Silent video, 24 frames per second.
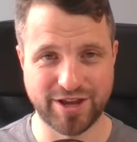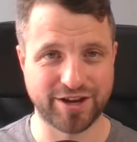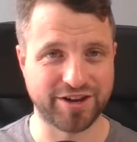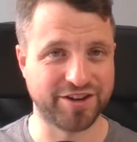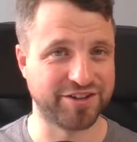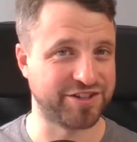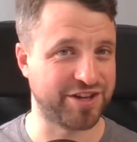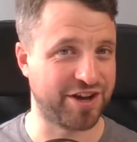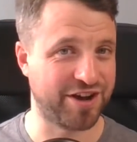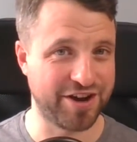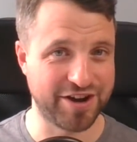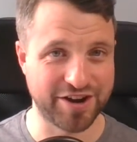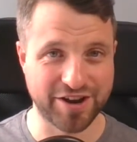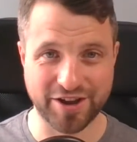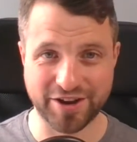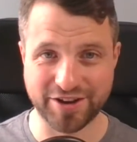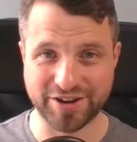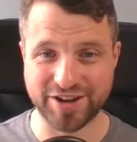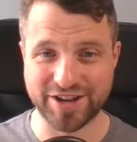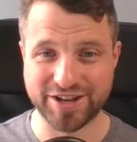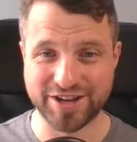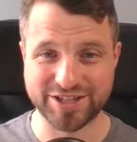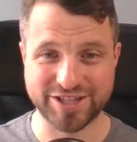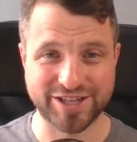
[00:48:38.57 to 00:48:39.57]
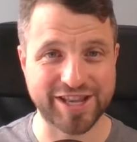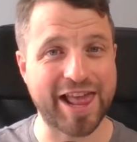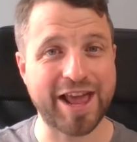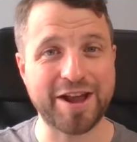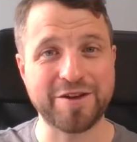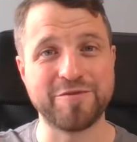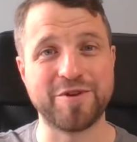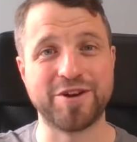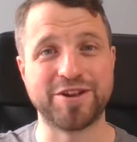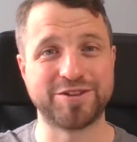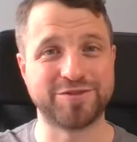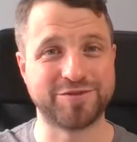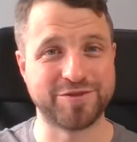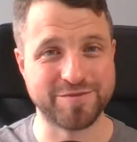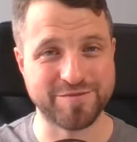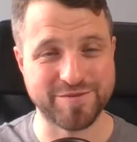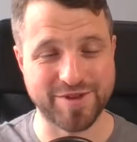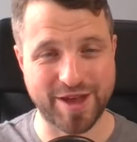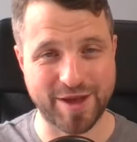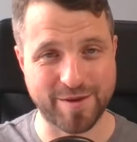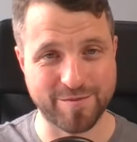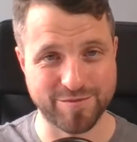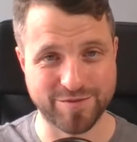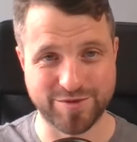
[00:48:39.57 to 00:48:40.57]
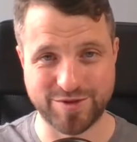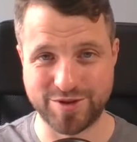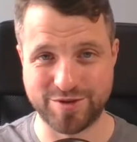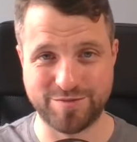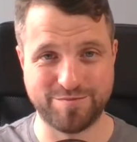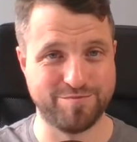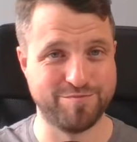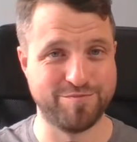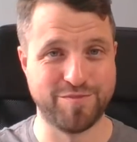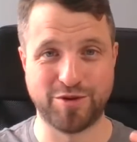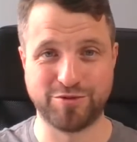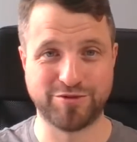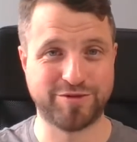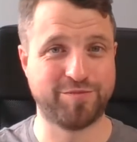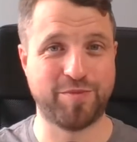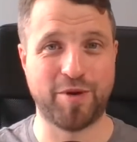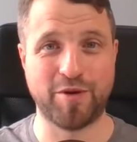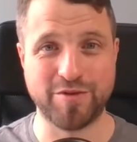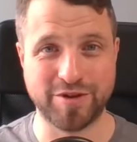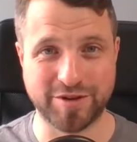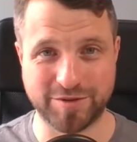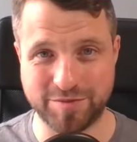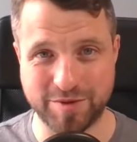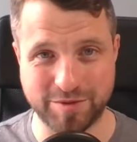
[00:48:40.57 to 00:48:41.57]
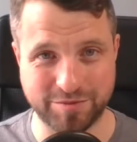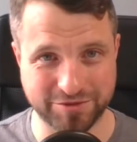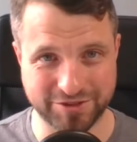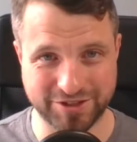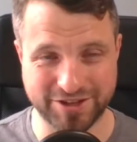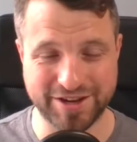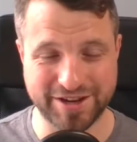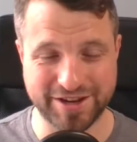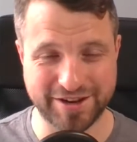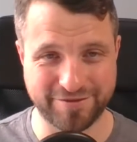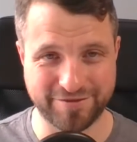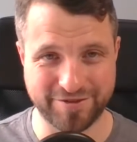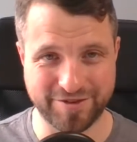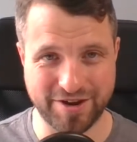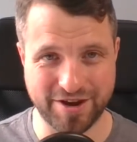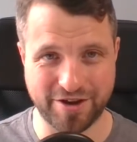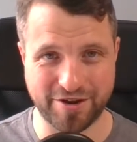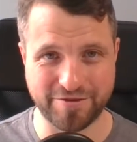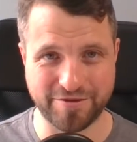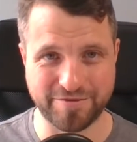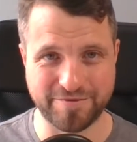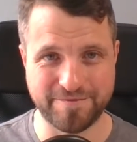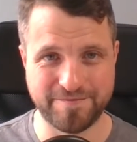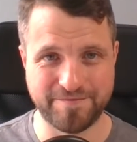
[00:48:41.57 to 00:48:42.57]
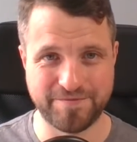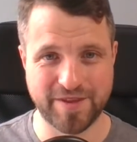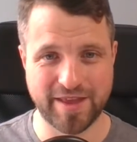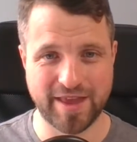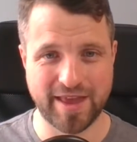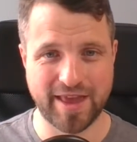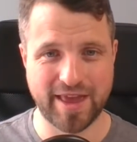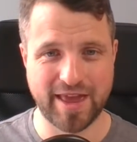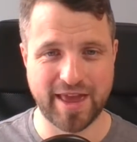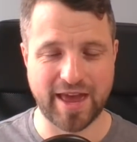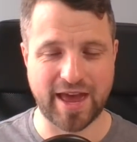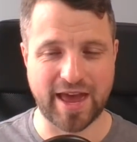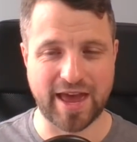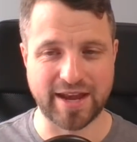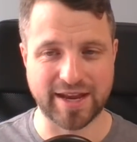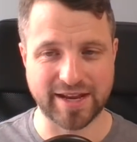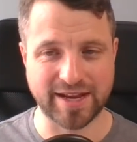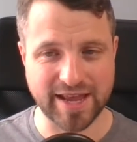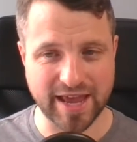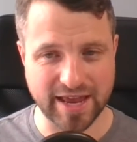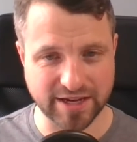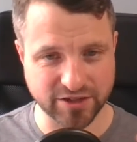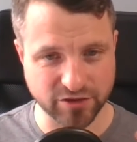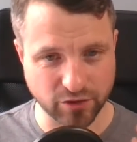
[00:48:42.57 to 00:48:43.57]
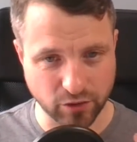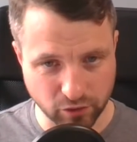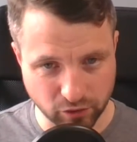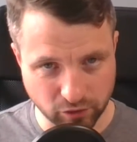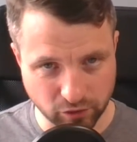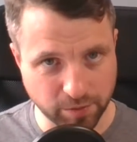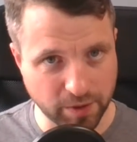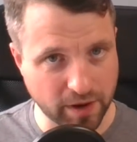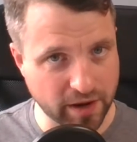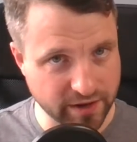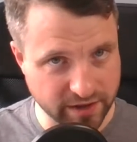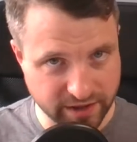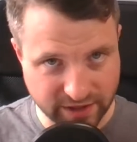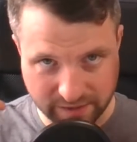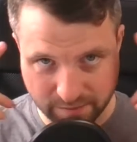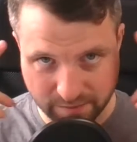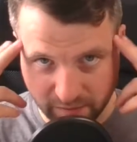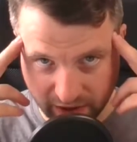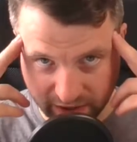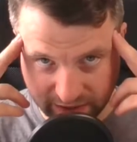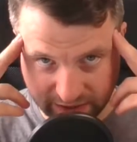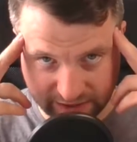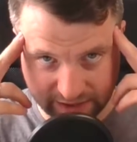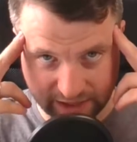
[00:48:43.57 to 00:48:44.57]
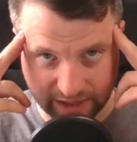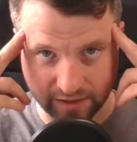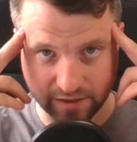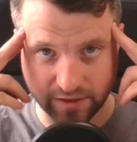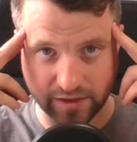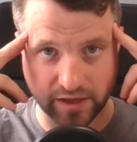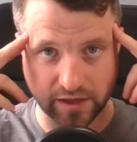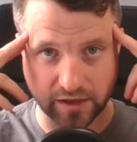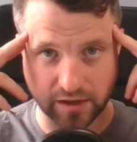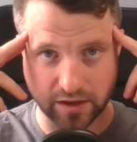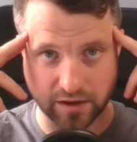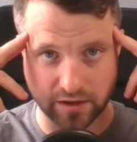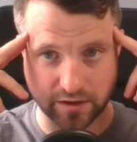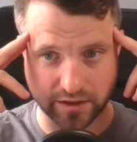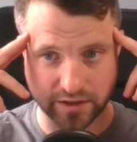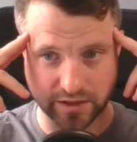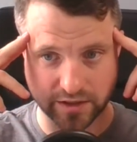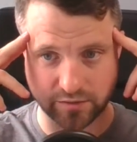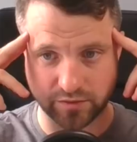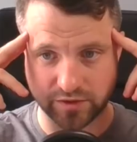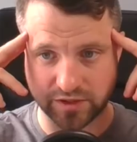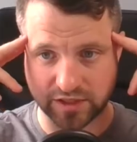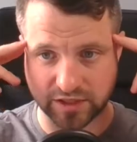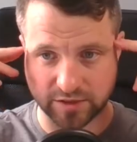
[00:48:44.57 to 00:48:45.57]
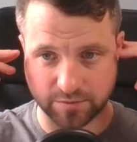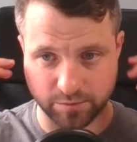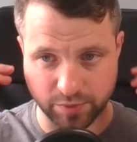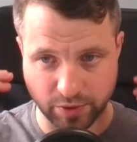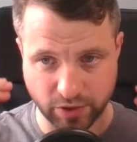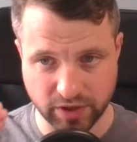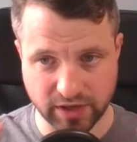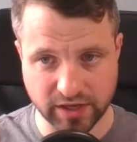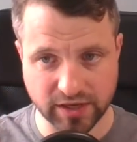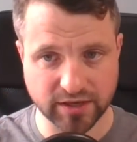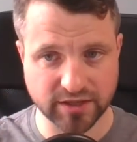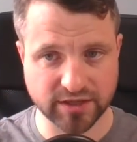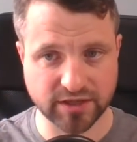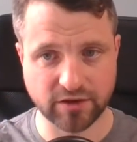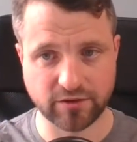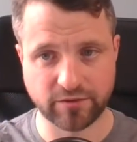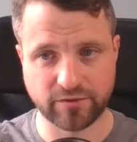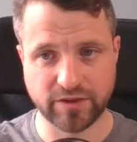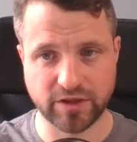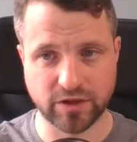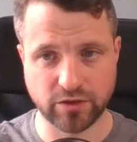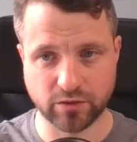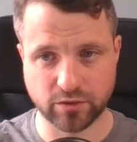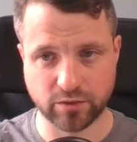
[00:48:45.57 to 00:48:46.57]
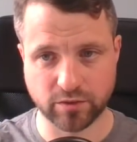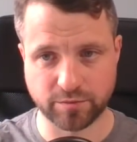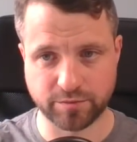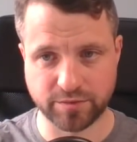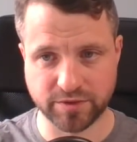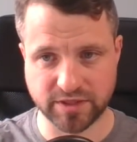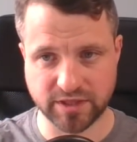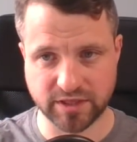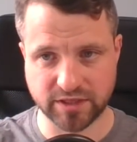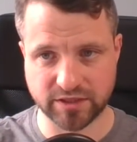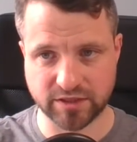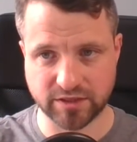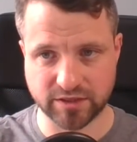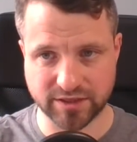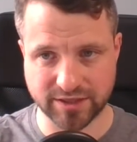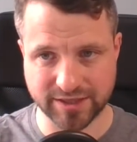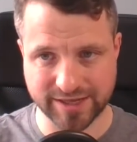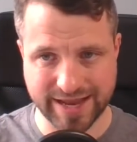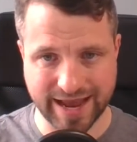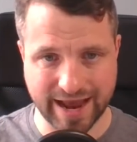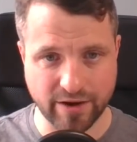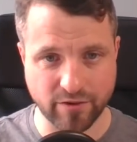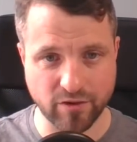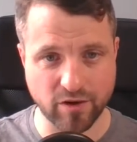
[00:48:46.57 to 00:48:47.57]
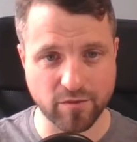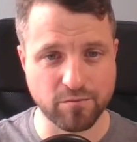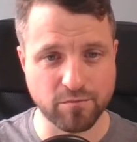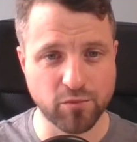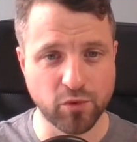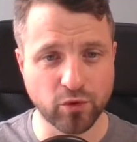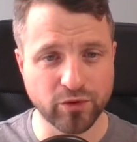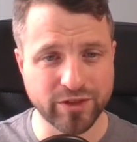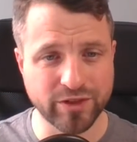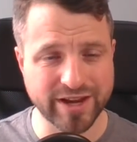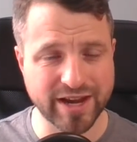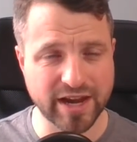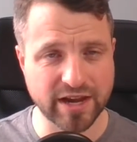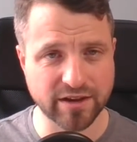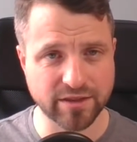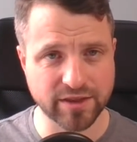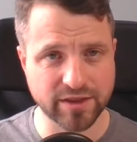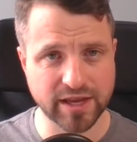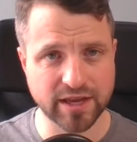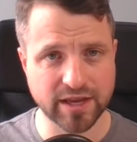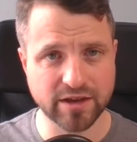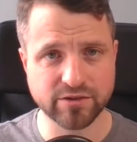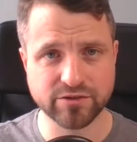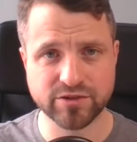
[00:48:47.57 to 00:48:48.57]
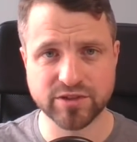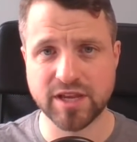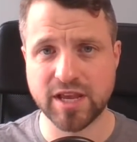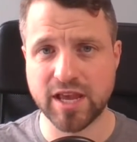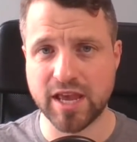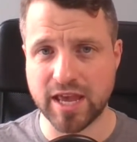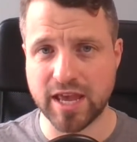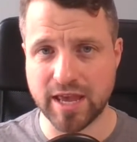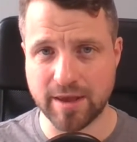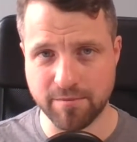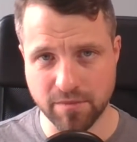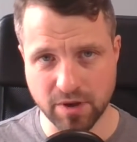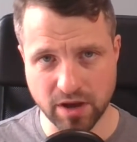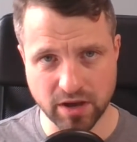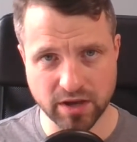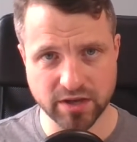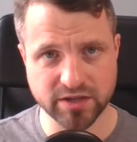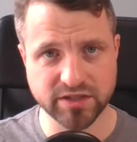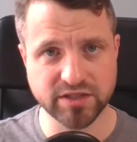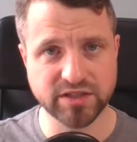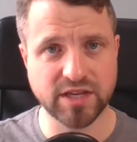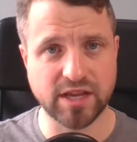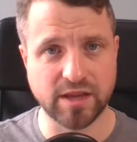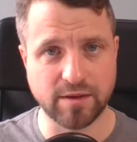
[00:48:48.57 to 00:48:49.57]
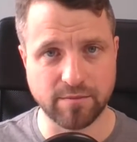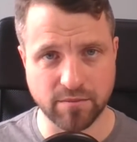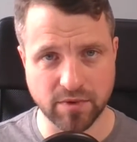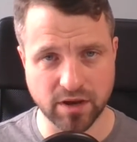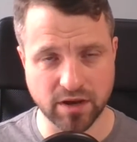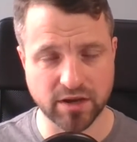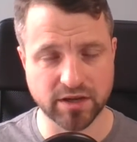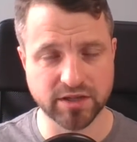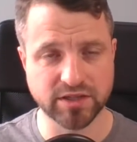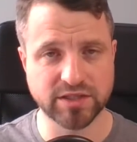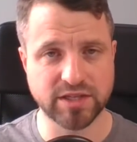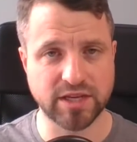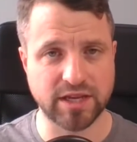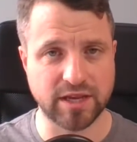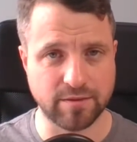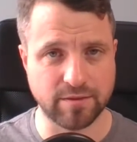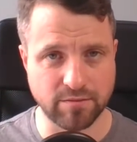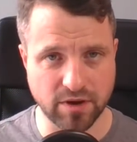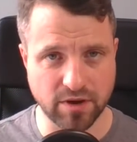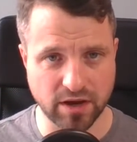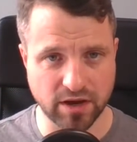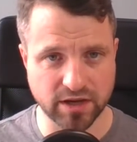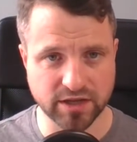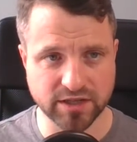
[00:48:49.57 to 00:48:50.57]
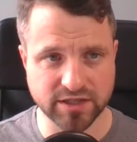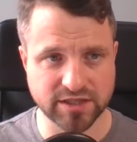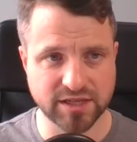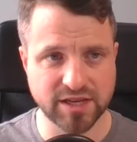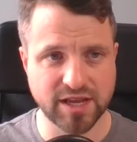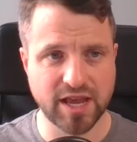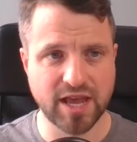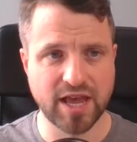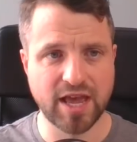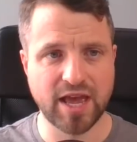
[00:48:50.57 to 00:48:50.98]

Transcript: because I learned slang words from them that most Polish people didn't even know. And again, it's all part of this mindset thing, guys, which is putting yourself in the awkward position. So, Garrett, more than anything else, immerse, immerse, immerse,